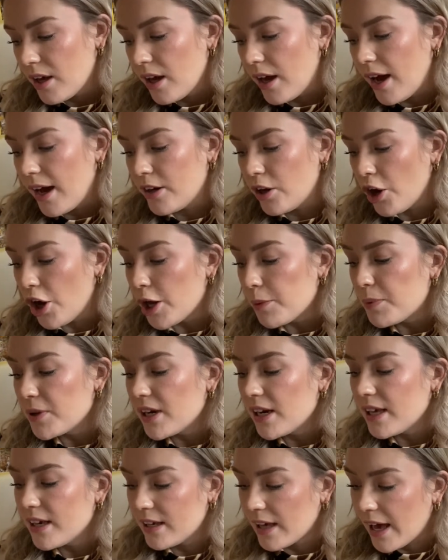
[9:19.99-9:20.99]
an
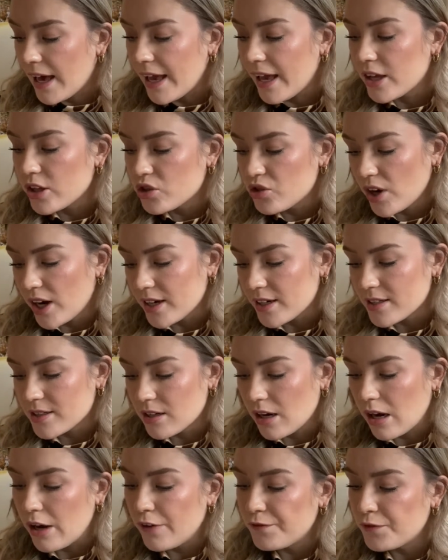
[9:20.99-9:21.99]
openly gay track
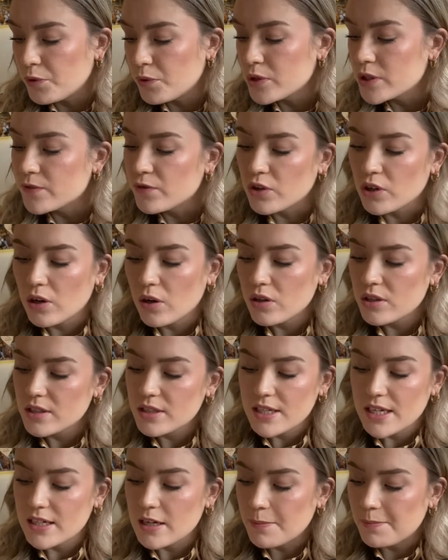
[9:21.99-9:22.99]
star falls for a
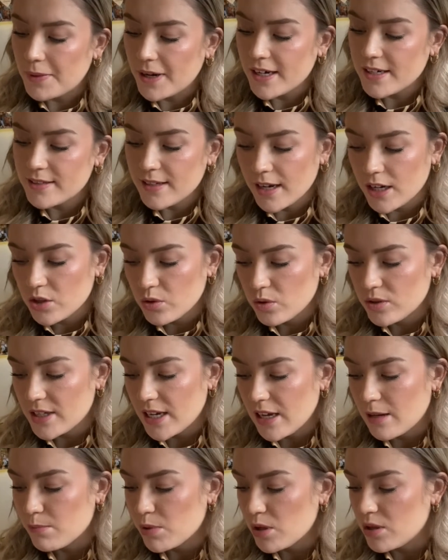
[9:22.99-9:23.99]
closeted bisexual
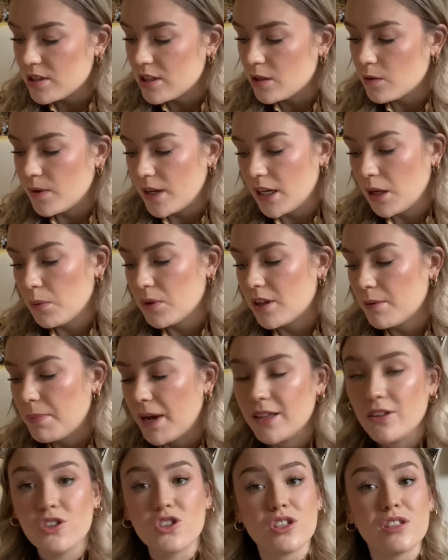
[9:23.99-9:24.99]
teen beauty queen with a
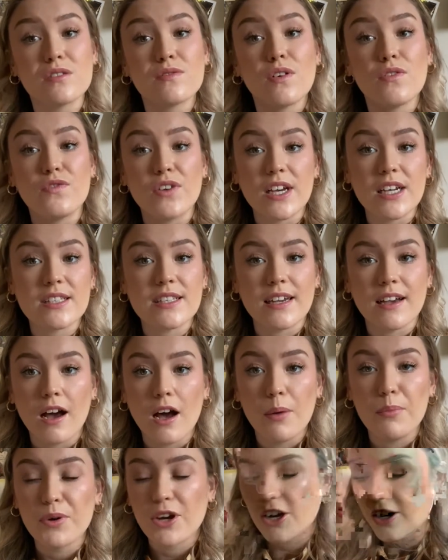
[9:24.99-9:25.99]
penchant for fixing
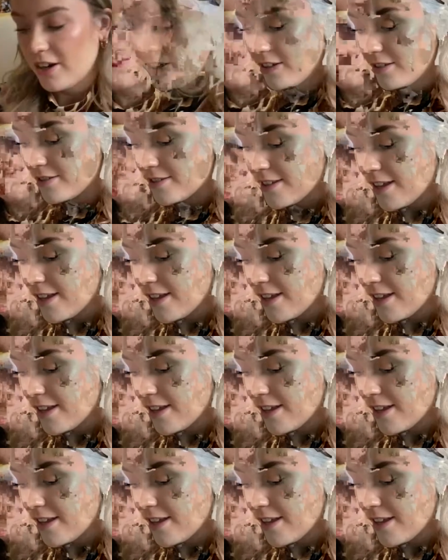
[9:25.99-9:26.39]
up cars.